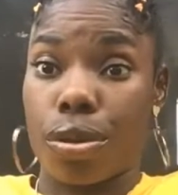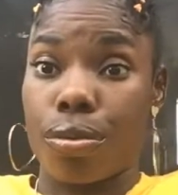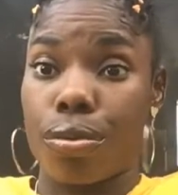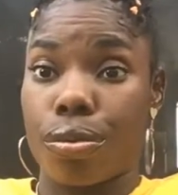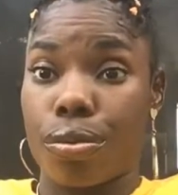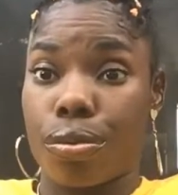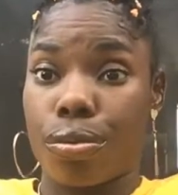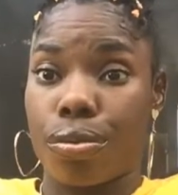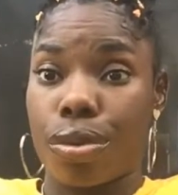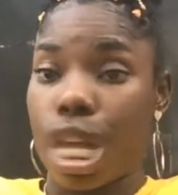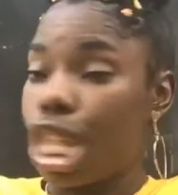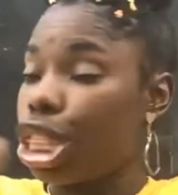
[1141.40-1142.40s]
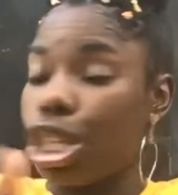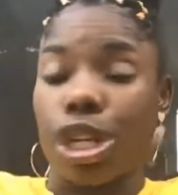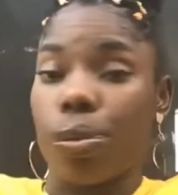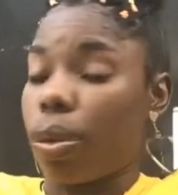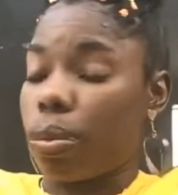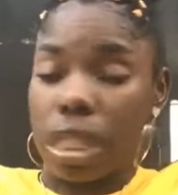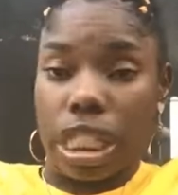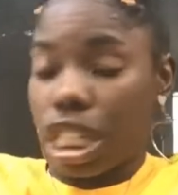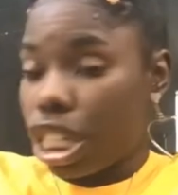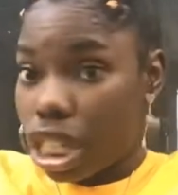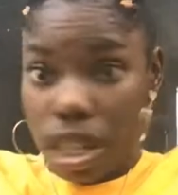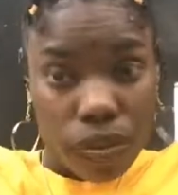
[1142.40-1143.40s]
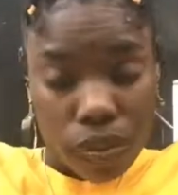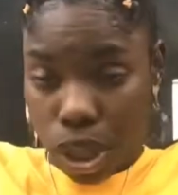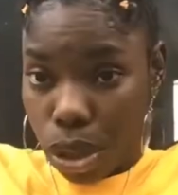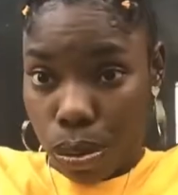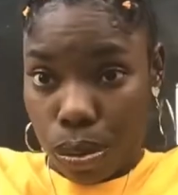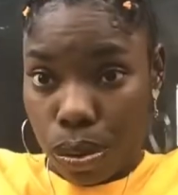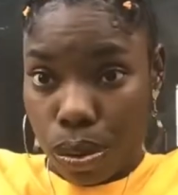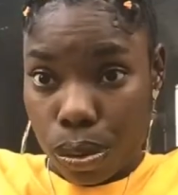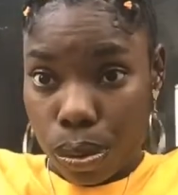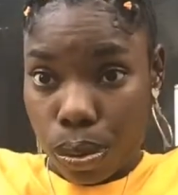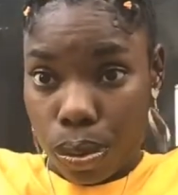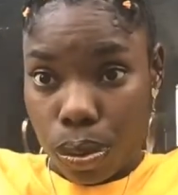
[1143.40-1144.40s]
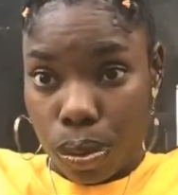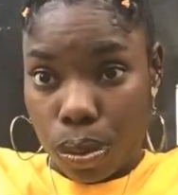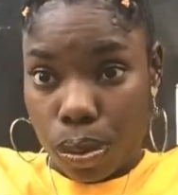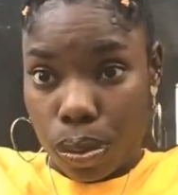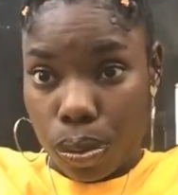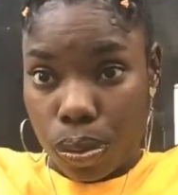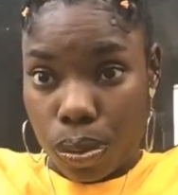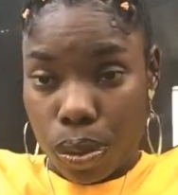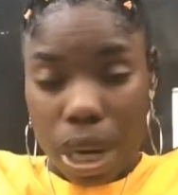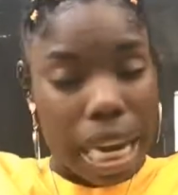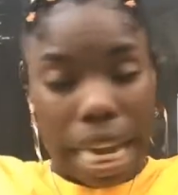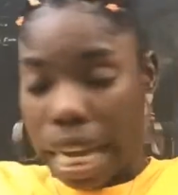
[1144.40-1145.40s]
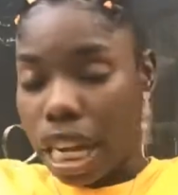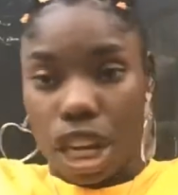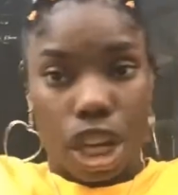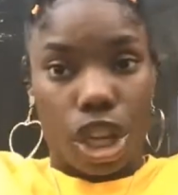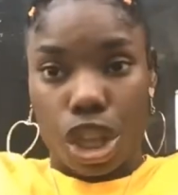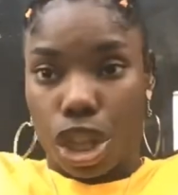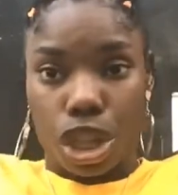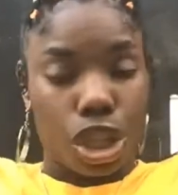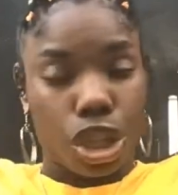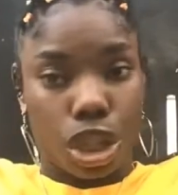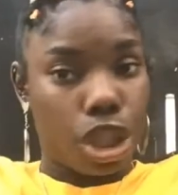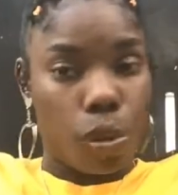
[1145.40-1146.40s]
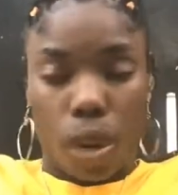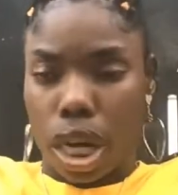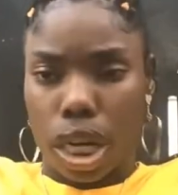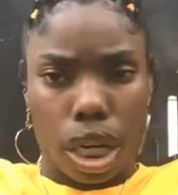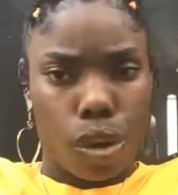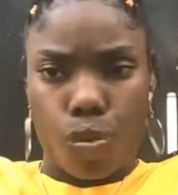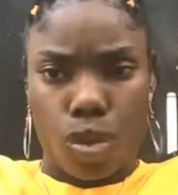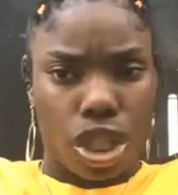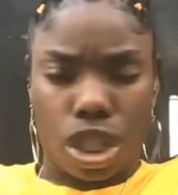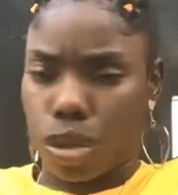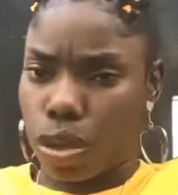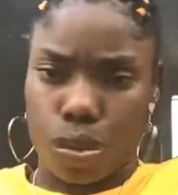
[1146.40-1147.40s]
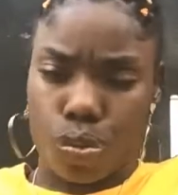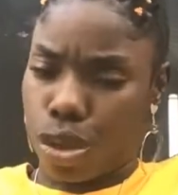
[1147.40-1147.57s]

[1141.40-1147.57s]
you? 31 wasn't good enough for you? Like, 31 wasn't